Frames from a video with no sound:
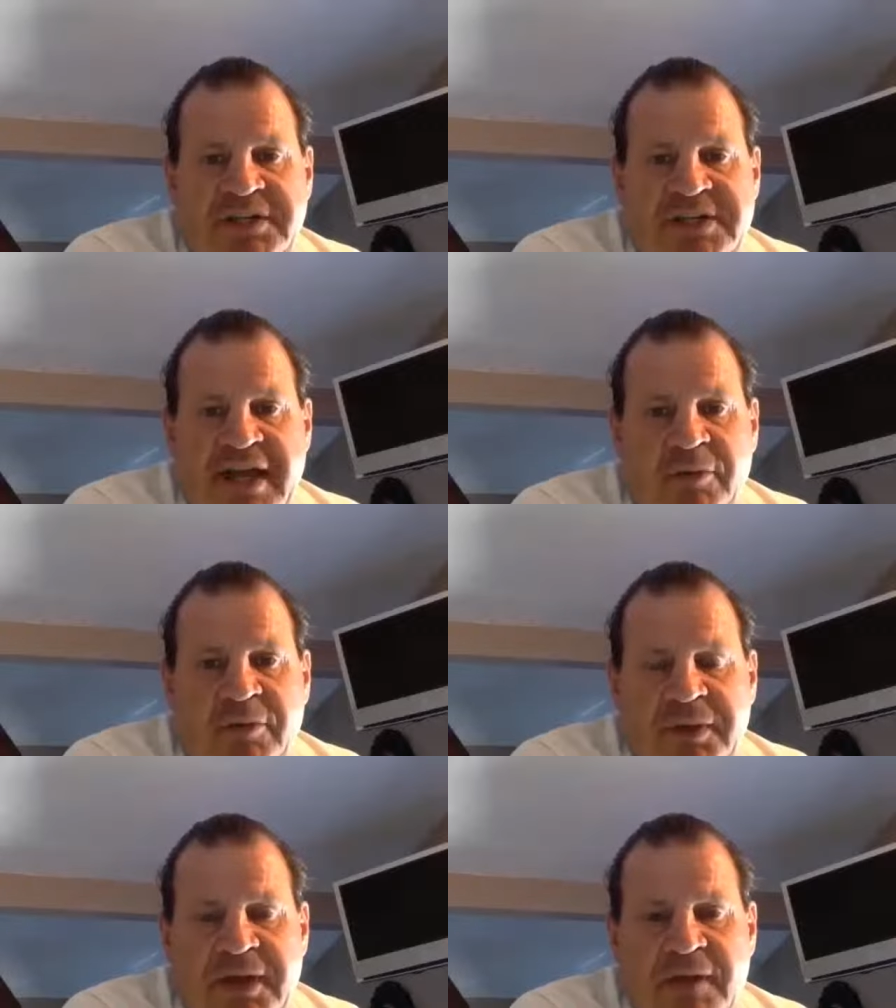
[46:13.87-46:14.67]
help,
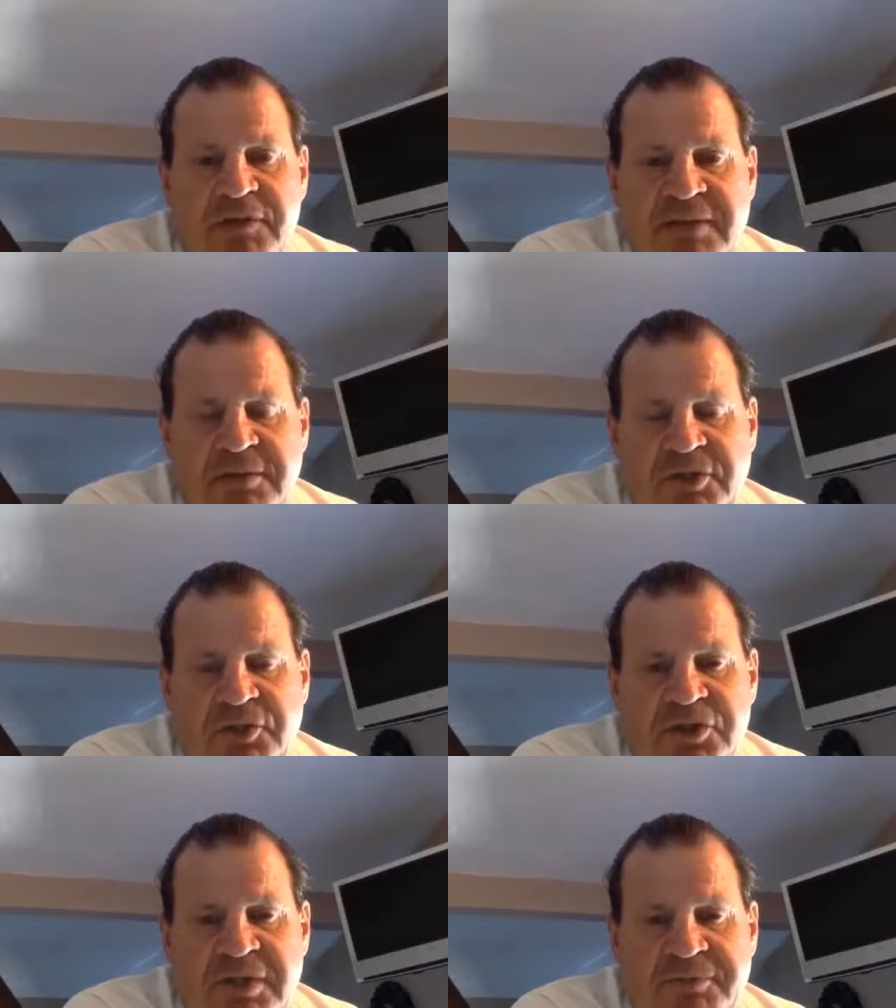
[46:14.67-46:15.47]
and I was able to
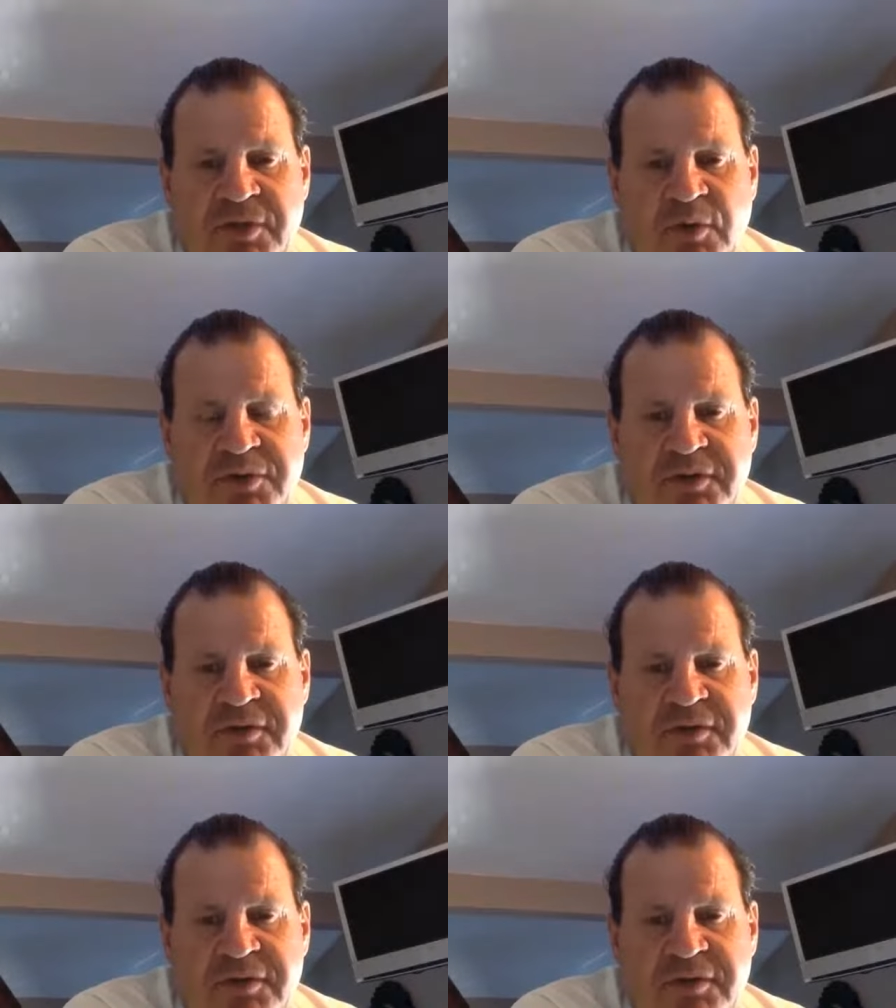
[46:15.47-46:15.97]
do something with it.